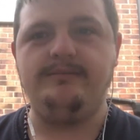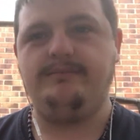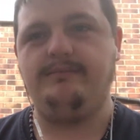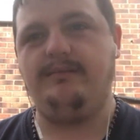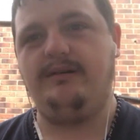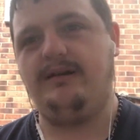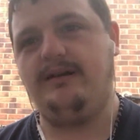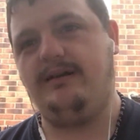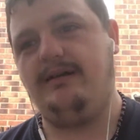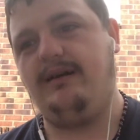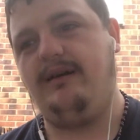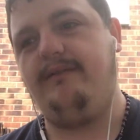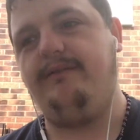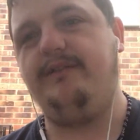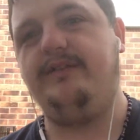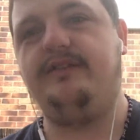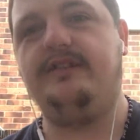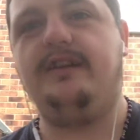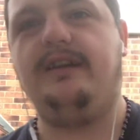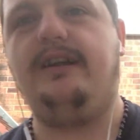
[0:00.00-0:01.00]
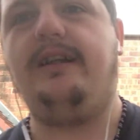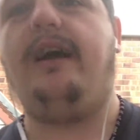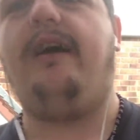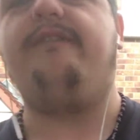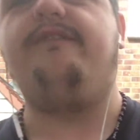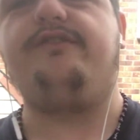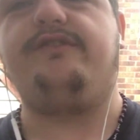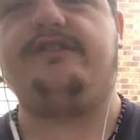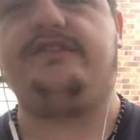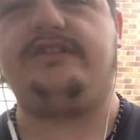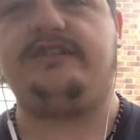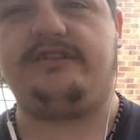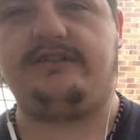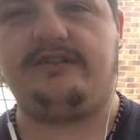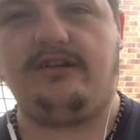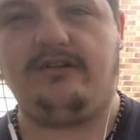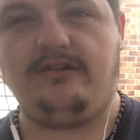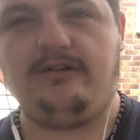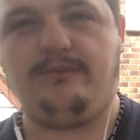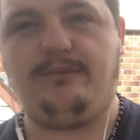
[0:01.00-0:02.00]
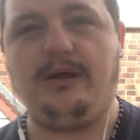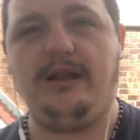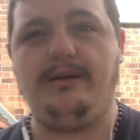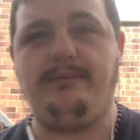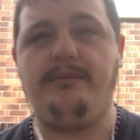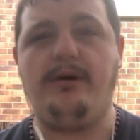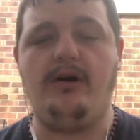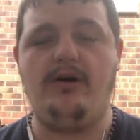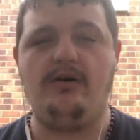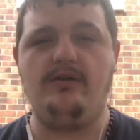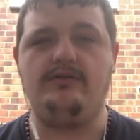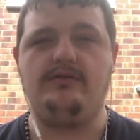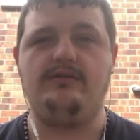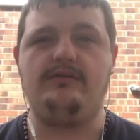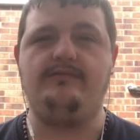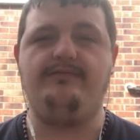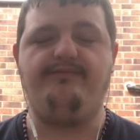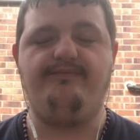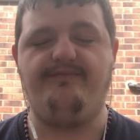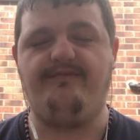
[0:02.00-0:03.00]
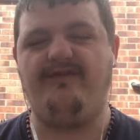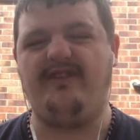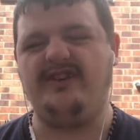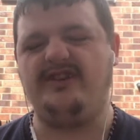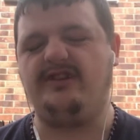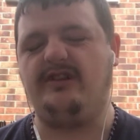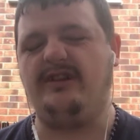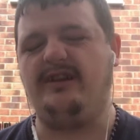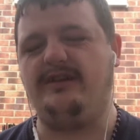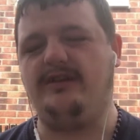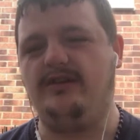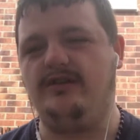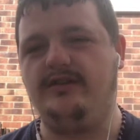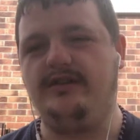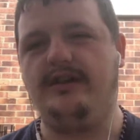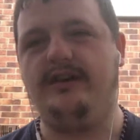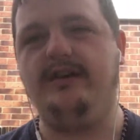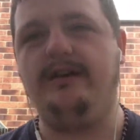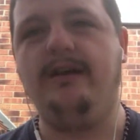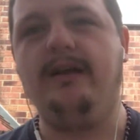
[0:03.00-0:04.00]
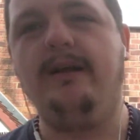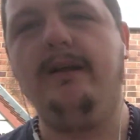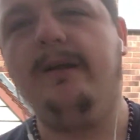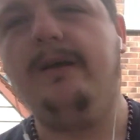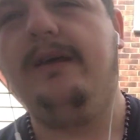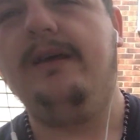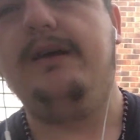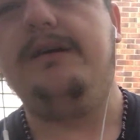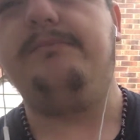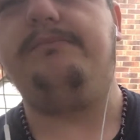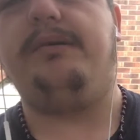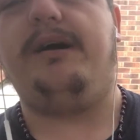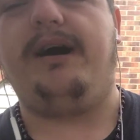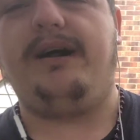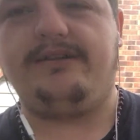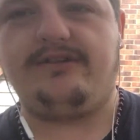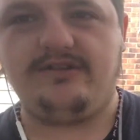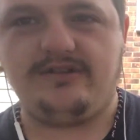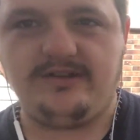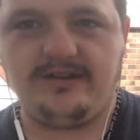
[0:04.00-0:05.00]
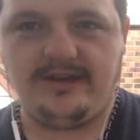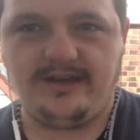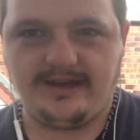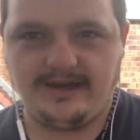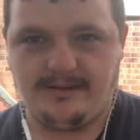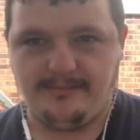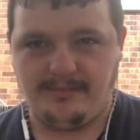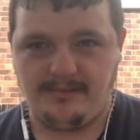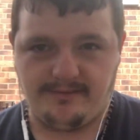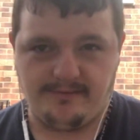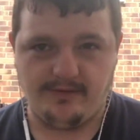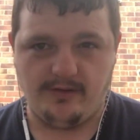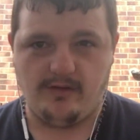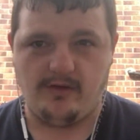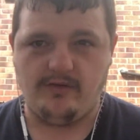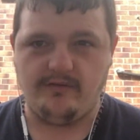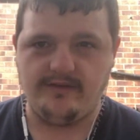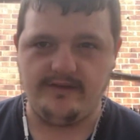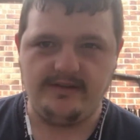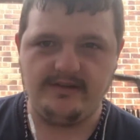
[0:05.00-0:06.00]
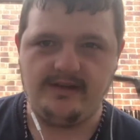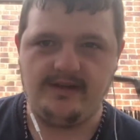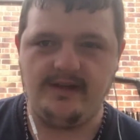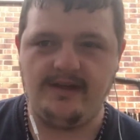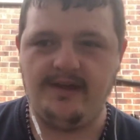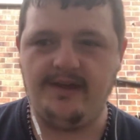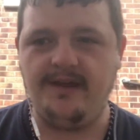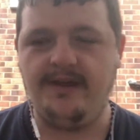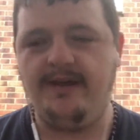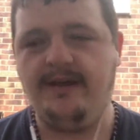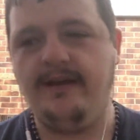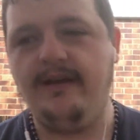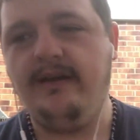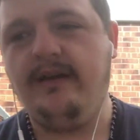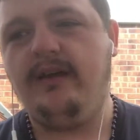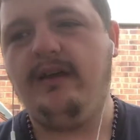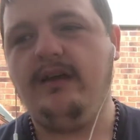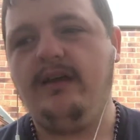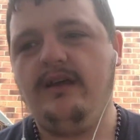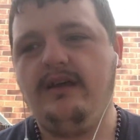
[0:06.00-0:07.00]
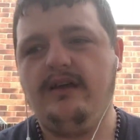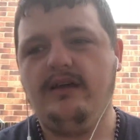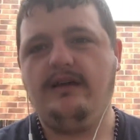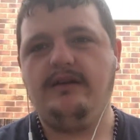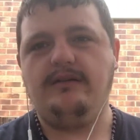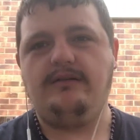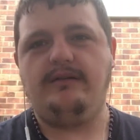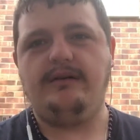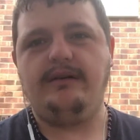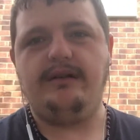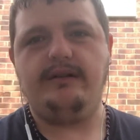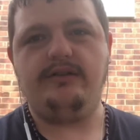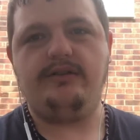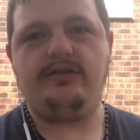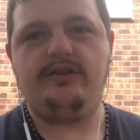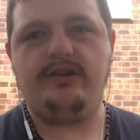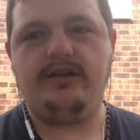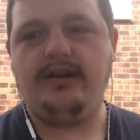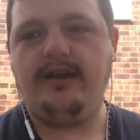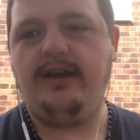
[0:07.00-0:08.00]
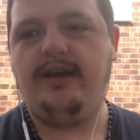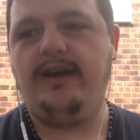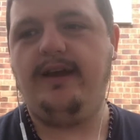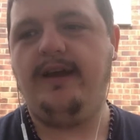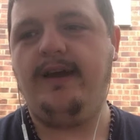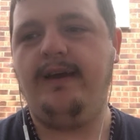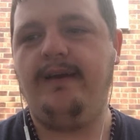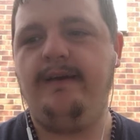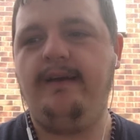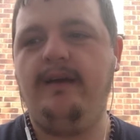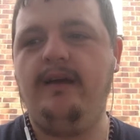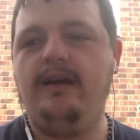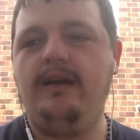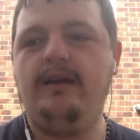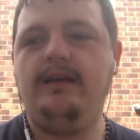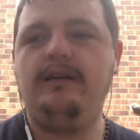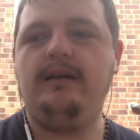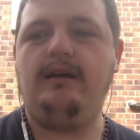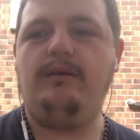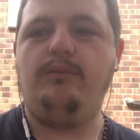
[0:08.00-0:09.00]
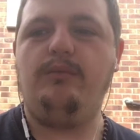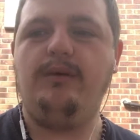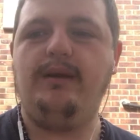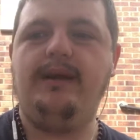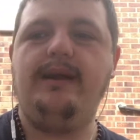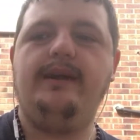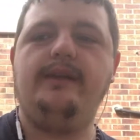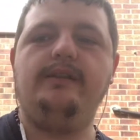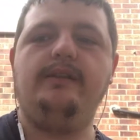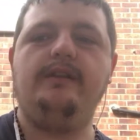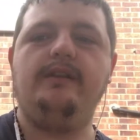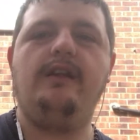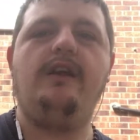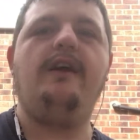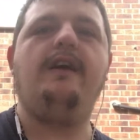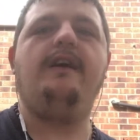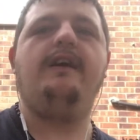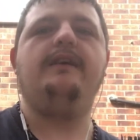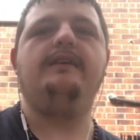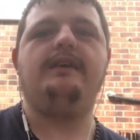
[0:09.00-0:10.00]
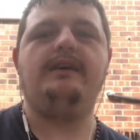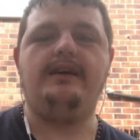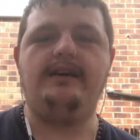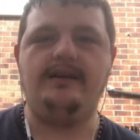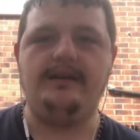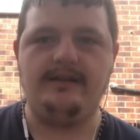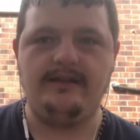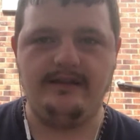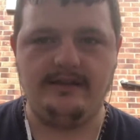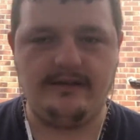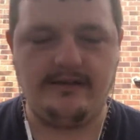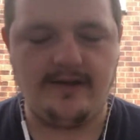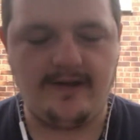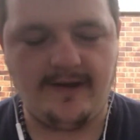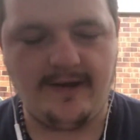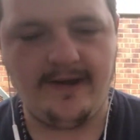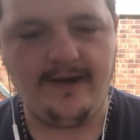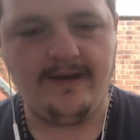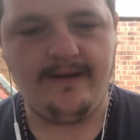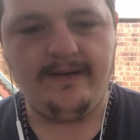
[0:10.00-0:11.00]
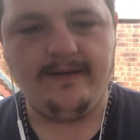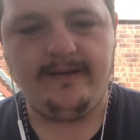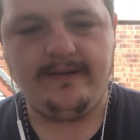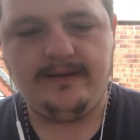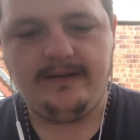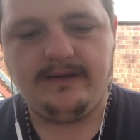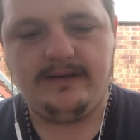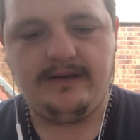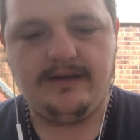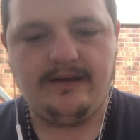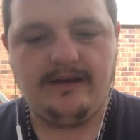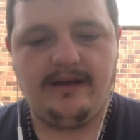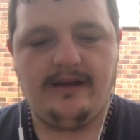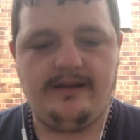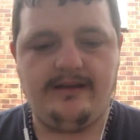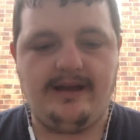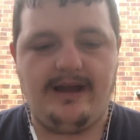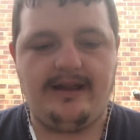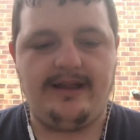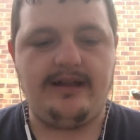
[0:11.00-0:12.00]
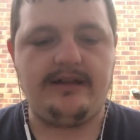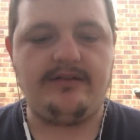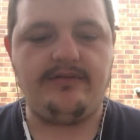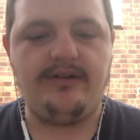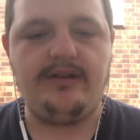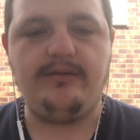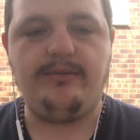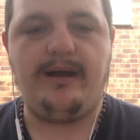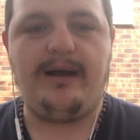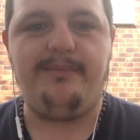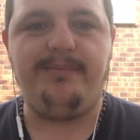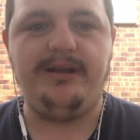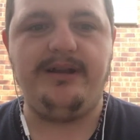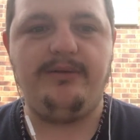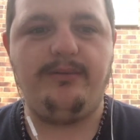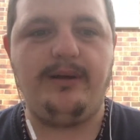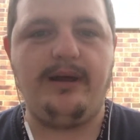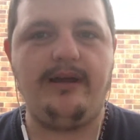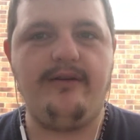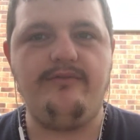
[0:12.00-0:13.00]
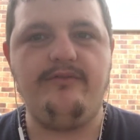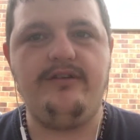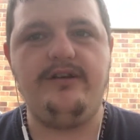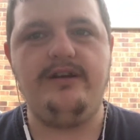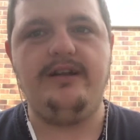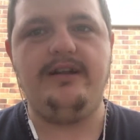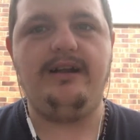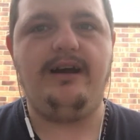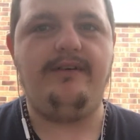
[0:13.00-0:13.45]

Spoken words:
Well, obviously, I've still, well, I'm not all officially done yet, but I just need to get my flooring, which I'm waiting on. And yeah, that's the reason why I've been away, really.